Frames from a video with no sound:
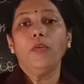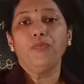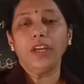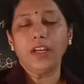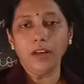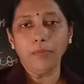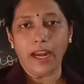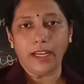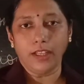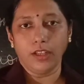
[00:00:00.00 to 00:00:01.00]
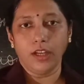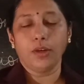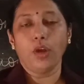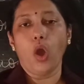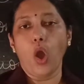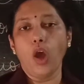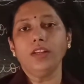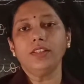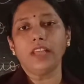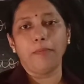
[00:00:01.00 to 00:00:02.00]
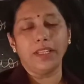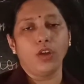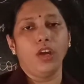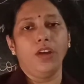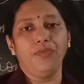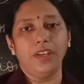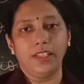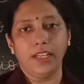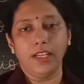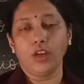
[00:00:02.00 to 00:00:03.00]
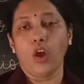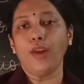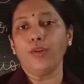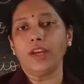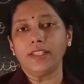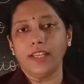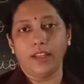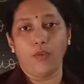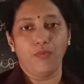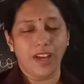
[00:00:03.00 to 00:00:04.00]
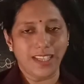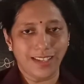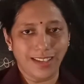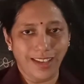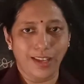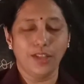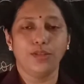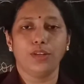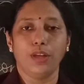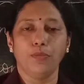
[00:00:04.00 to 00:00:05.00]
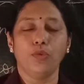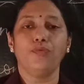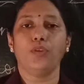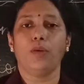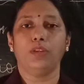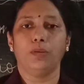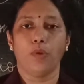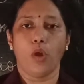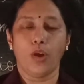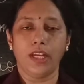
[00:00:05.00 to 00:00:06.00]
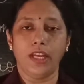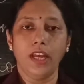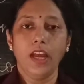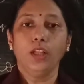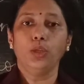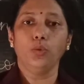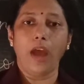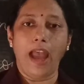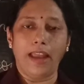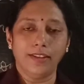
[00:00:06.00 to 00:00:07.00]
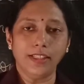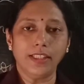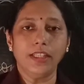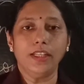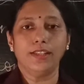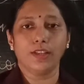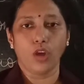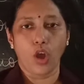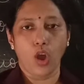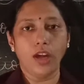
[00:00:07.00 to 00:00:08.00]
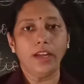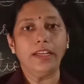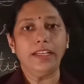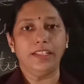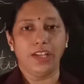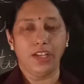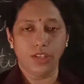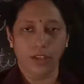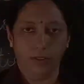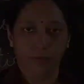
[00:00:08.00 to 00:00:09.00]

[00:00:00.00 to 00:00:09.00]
fecal matter or the semi-solid feces, or you can say the waste, is removed from the body through anus is called egestion.